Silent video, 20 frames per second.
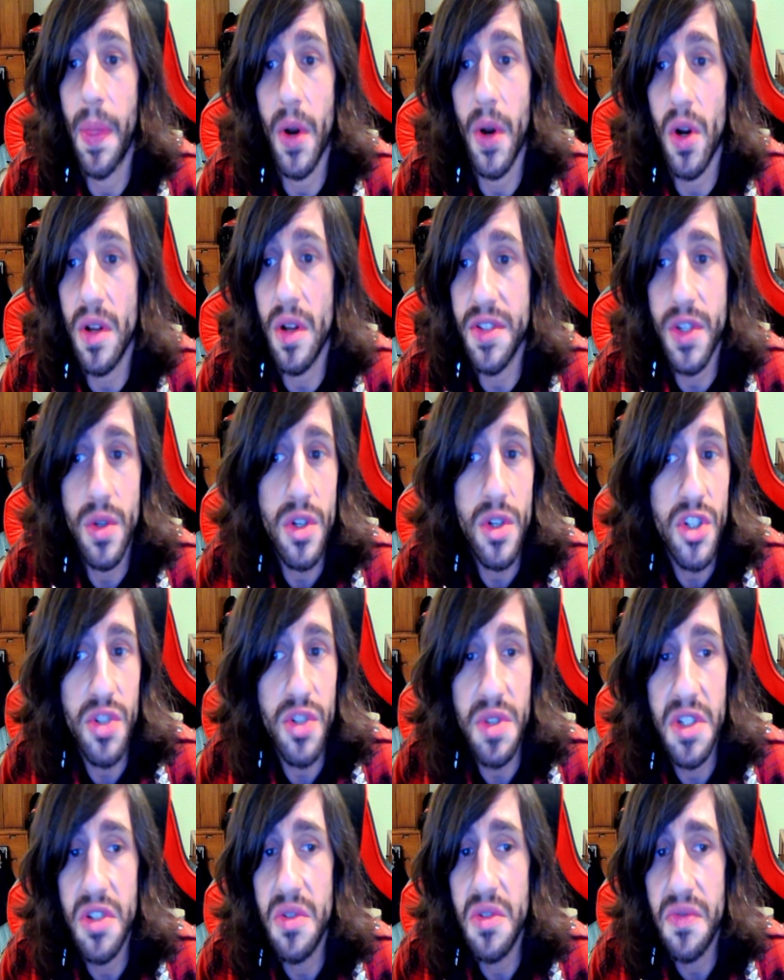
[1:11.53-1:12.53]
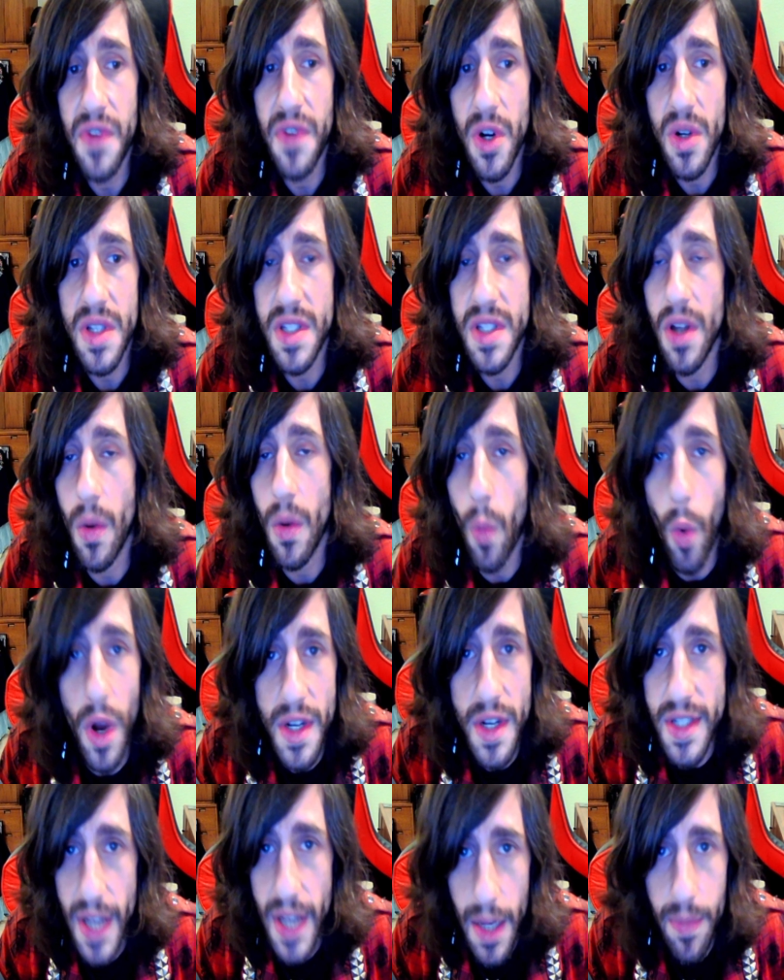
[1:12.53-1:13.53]
also usually too focused on
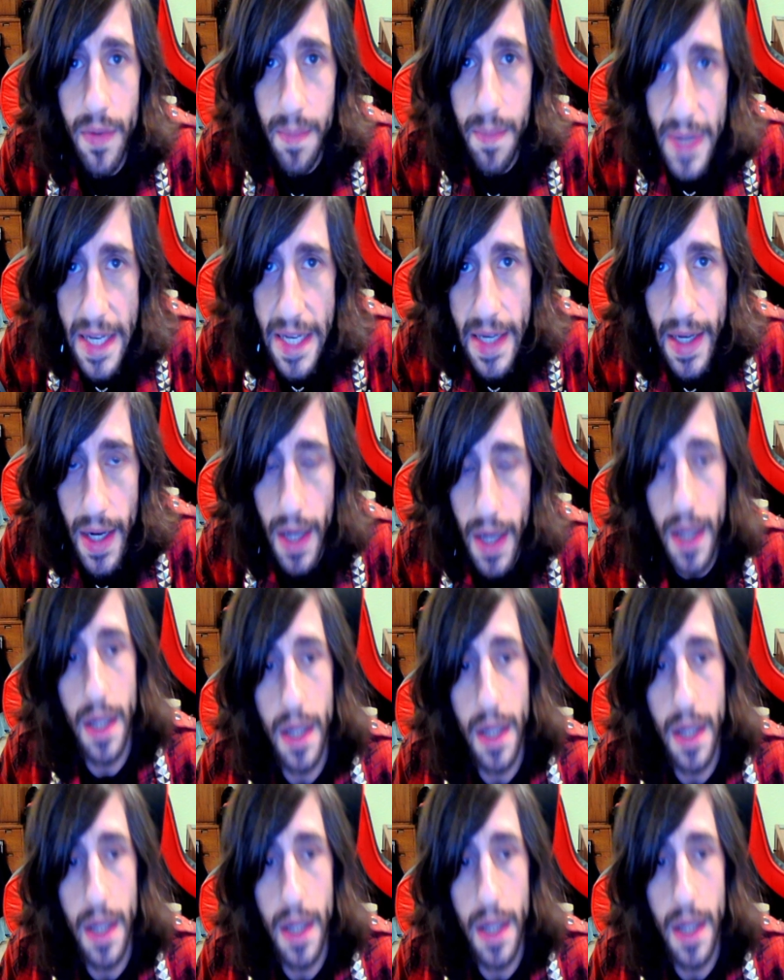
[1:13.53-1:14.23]
one type of media.